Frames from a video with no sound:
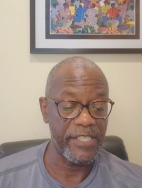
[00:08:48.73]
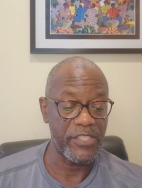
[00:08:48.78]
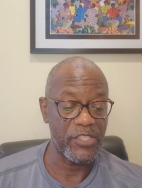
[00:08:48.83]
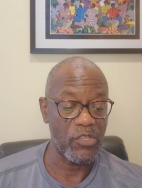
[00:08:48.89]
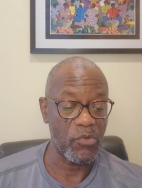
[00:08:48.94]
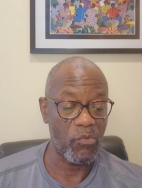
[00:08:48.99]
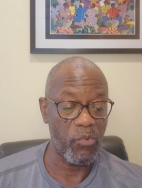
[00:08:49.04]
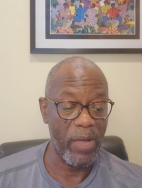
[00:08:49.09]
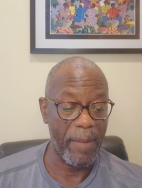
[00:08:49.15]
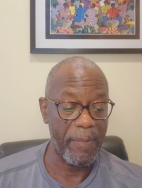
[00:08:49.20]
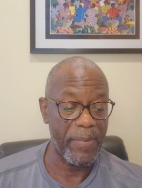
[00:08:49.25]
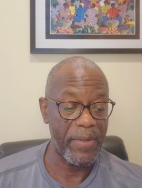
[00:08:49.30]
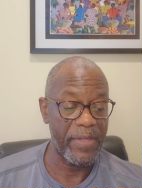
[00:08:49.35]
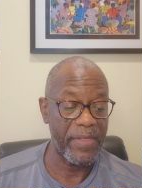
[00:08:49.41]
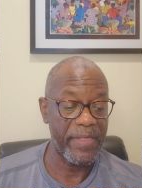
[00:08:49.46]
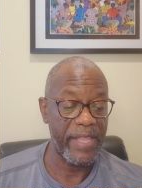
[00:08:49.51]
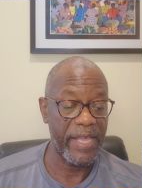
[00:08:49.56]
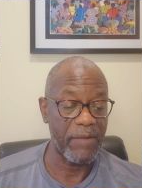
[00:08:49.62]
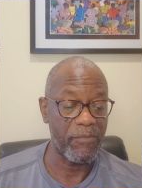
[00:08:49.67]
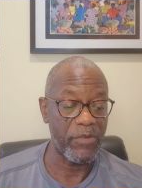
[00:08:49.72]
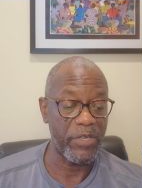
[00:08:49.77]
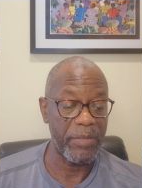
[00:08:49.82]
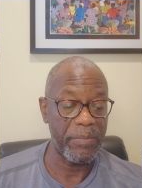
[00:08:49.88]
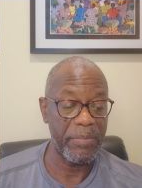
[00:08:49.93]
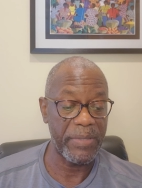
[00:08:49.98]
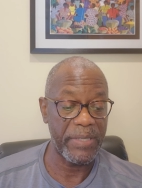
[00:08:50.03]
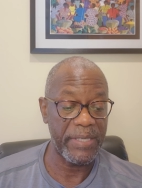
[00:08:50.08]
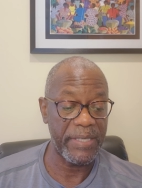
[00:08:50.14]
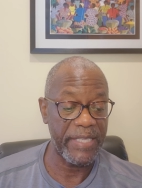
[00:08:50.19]
is the weapon that we
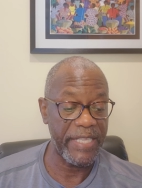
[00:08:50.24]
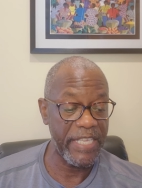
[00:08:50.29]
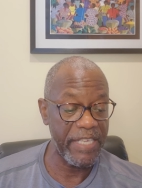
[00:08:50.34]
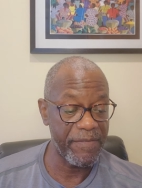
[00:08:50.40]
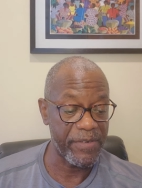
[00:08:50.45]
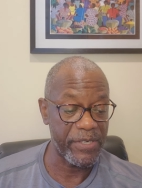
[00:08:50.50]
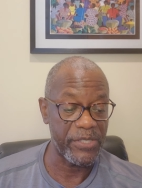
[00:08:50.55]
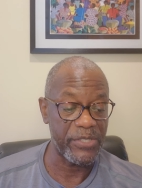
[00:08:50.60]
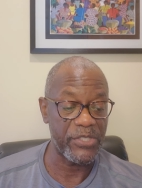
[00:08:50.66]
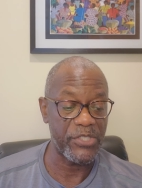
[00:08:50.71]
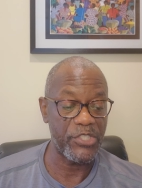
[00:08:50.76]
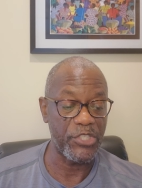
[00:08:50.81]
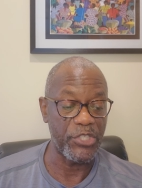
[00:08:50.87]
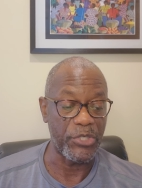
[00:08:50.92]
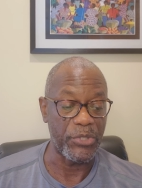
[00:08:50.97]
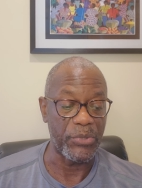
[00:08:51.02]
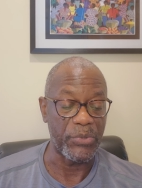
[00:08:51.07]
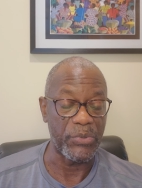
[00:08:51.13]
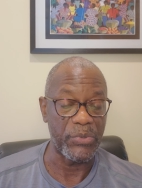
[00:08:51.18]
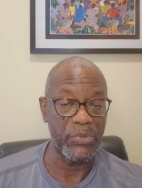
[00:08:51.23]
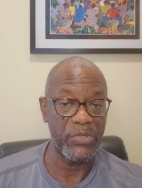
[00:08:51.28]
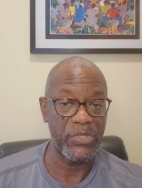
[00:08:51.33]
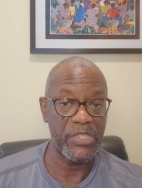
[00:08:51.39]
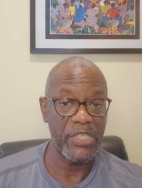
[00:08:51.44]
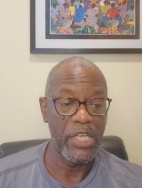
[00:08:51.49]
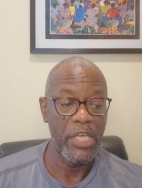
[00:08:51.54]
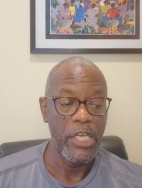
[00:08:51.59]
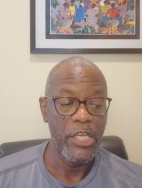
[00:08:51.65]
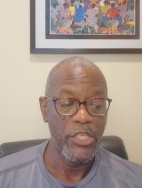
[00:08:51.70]
believers use